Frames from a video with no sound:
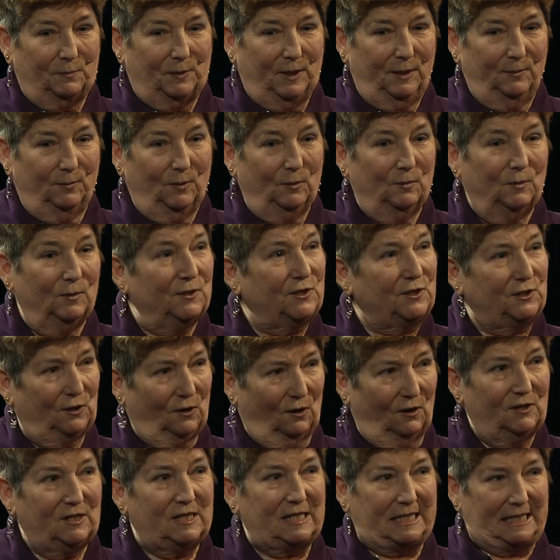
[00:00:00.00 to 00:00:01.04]
people will
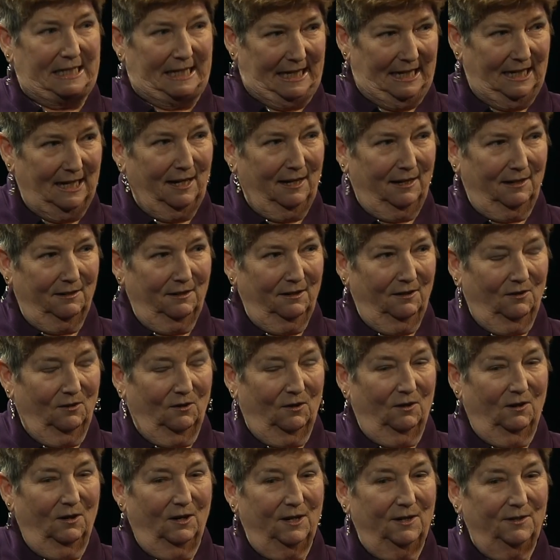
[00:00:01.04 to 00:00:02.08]
start seeing
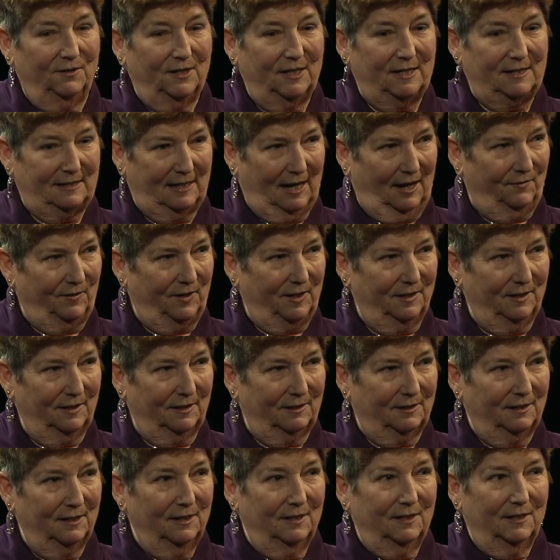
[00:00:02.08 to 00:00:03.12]
on the
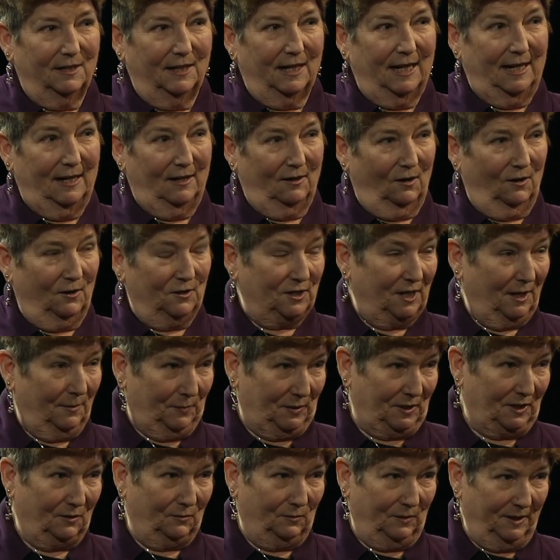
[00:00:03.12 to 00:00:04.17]
7th and our
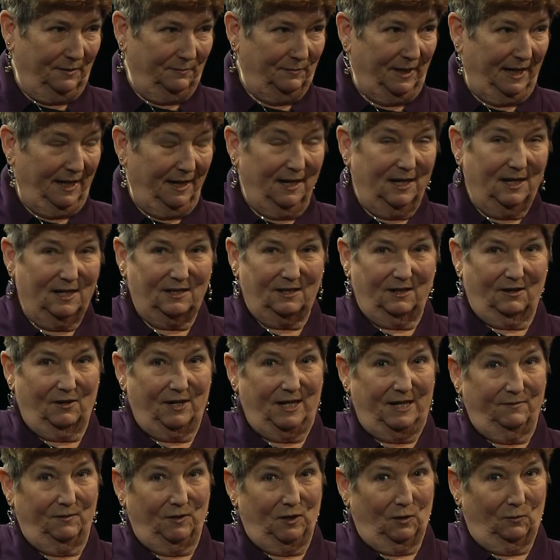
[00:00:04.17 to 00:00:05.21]
subsequent meetings,
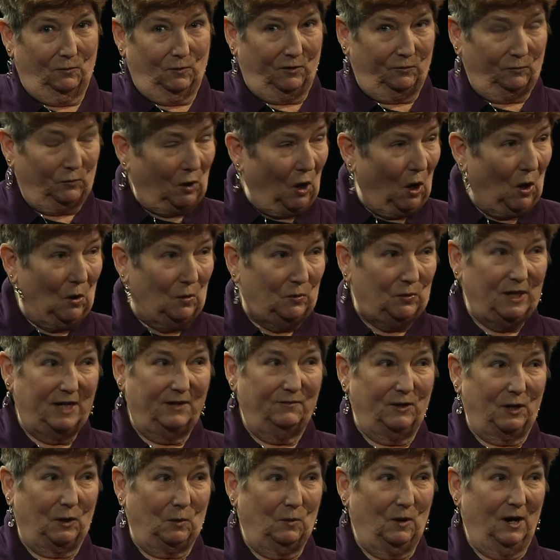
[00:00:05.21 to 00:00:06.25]
even though we're only
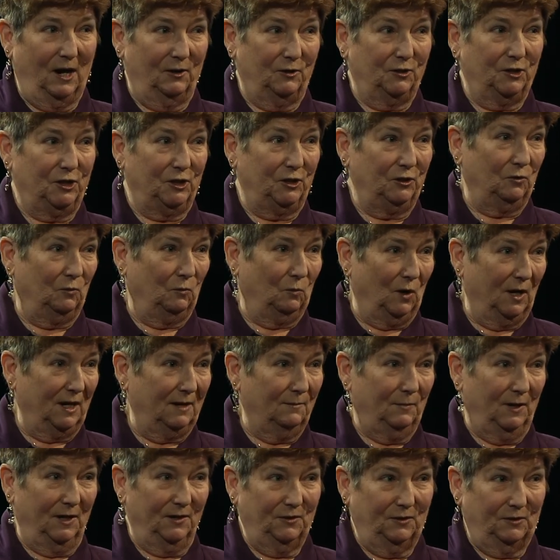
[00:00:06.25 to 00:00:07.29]
required to do one a
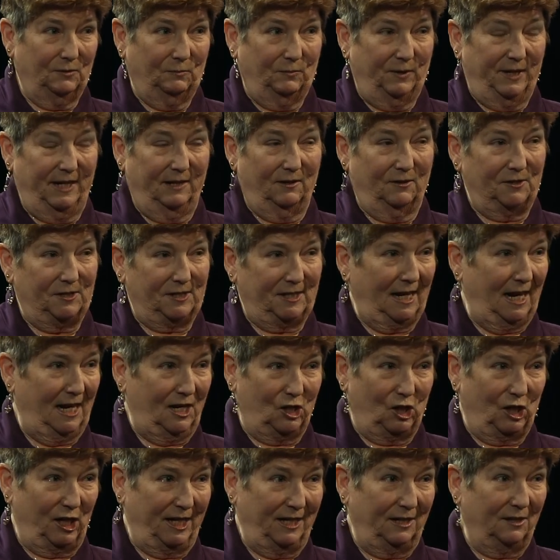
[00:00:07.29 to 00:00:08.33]
month, we are
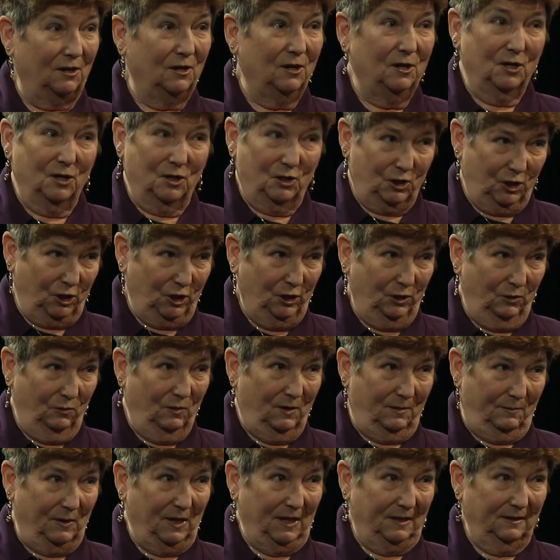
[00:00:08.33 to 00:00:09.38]
scheduling two
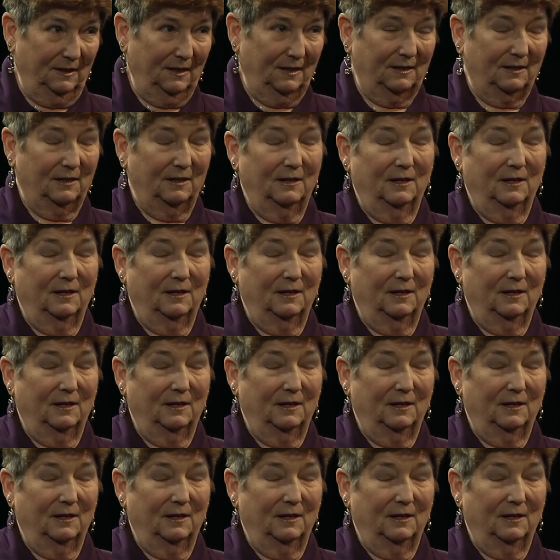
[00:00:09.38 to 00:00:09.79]
a month,